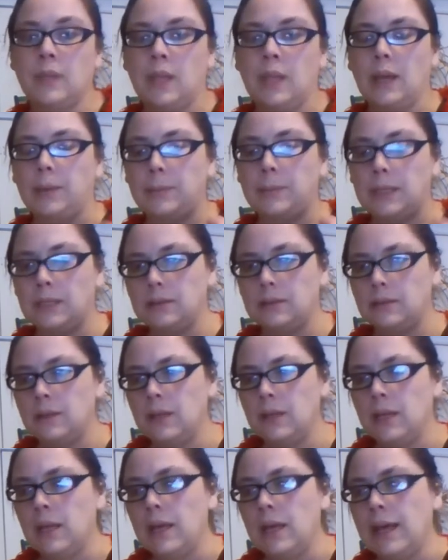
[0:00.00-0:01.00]
I mean,
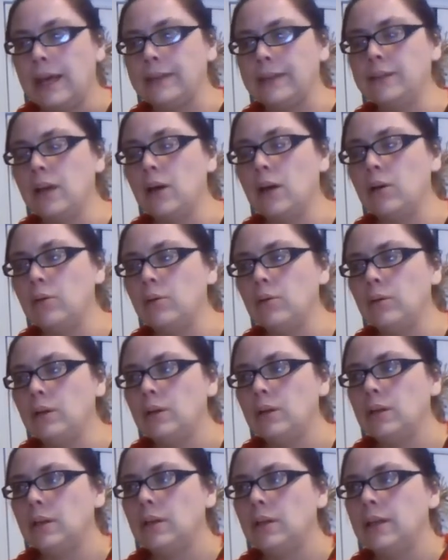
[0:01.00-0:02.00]
I know
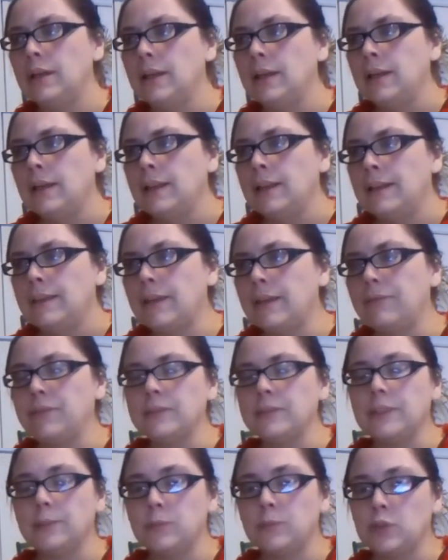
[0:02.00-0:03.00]
that for
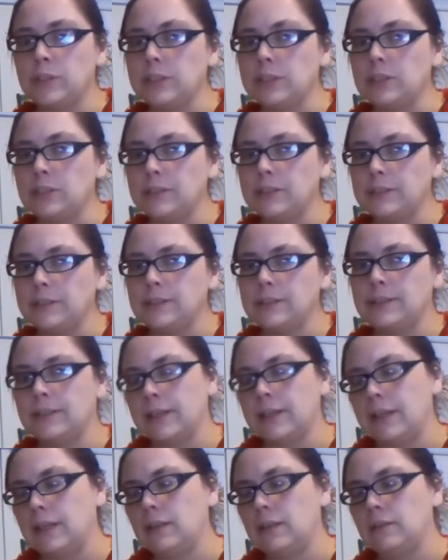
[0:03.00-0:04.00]
some traditions it's
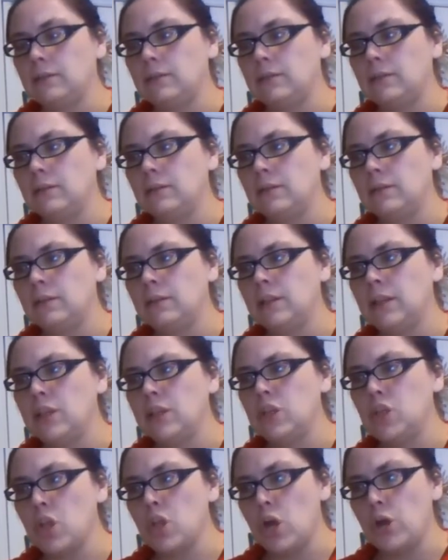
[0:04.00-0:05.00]
like,
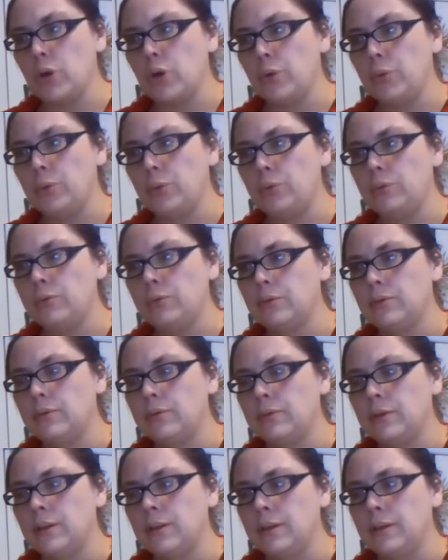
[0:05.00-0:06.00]
no,
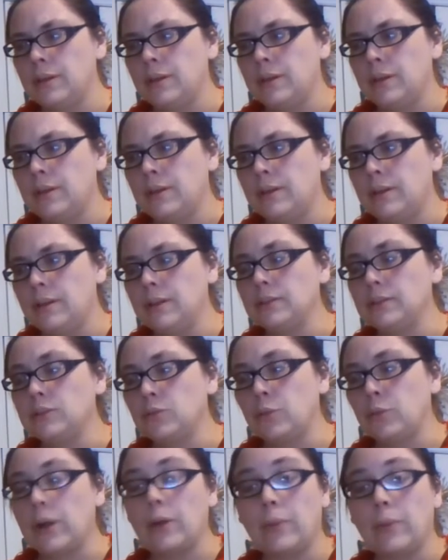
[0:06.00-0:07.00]
there's a
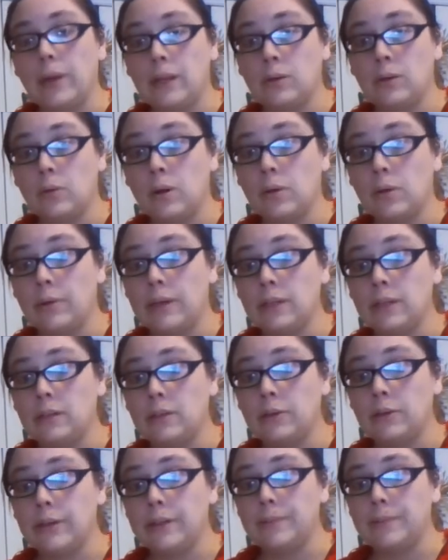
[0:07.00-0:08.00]
right way and a wrong way to do
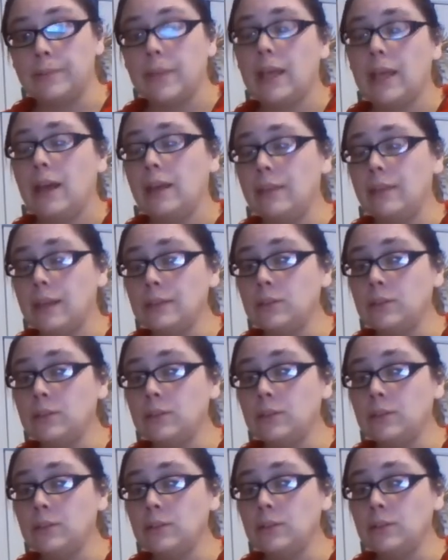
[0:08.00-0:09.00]
it. And that's
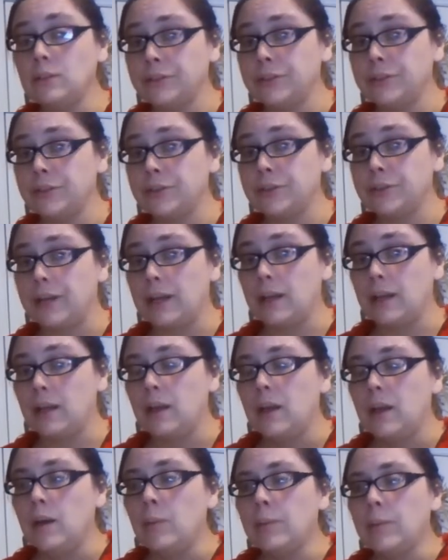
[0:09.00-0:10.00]
true to a certain
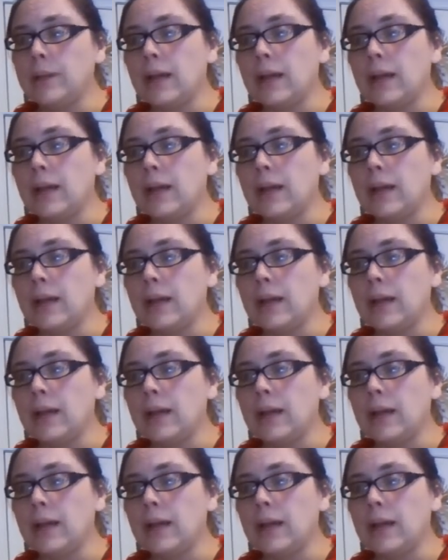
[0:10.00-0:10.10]
degree.